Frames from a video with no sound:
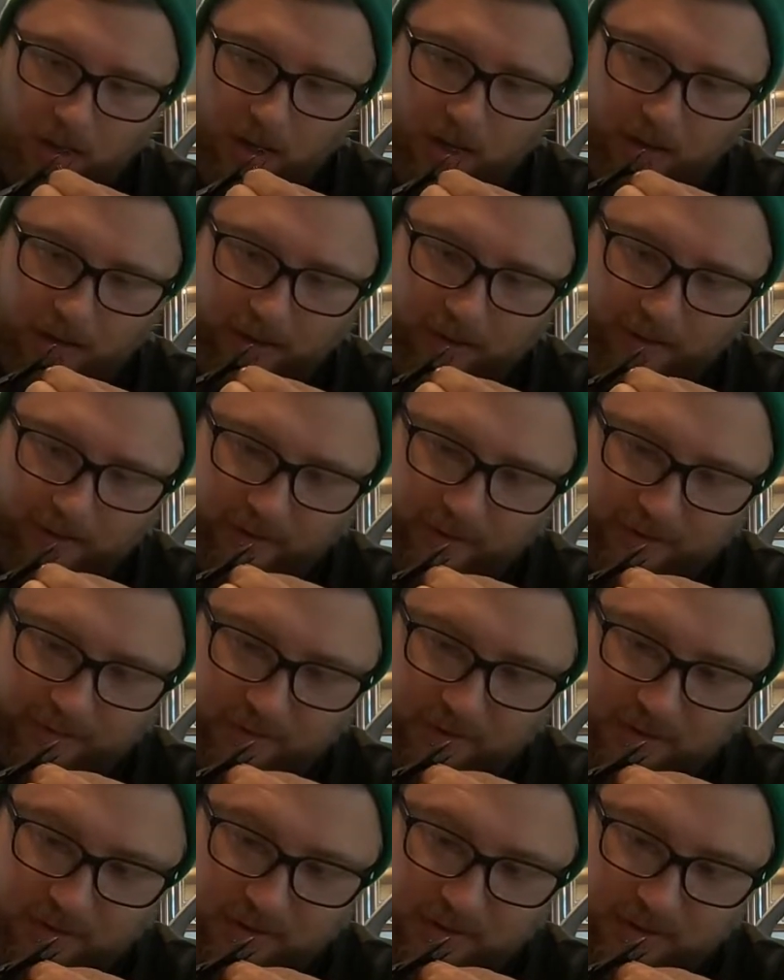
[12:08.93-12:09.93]
I leave
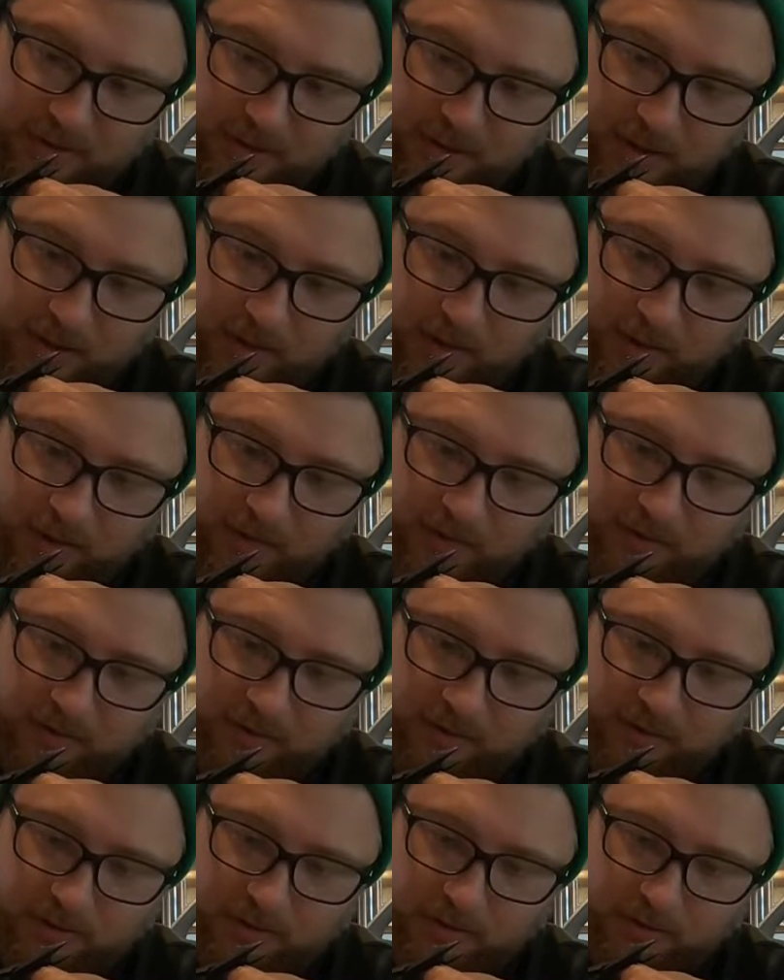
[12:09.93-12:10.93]
just a
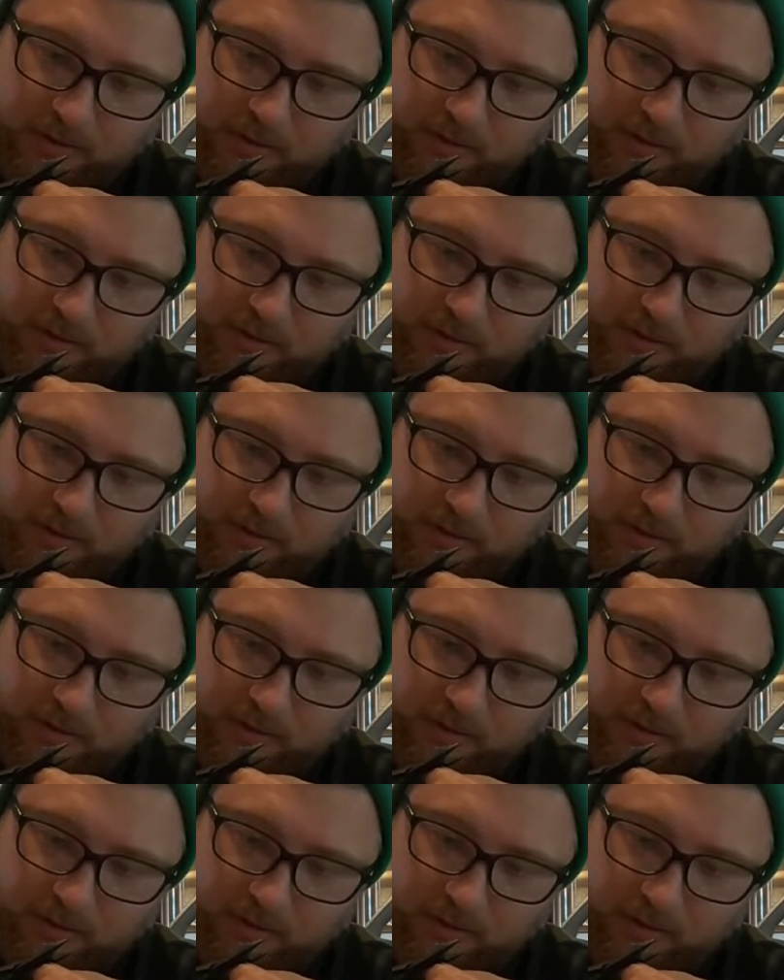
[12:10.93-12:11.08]
touch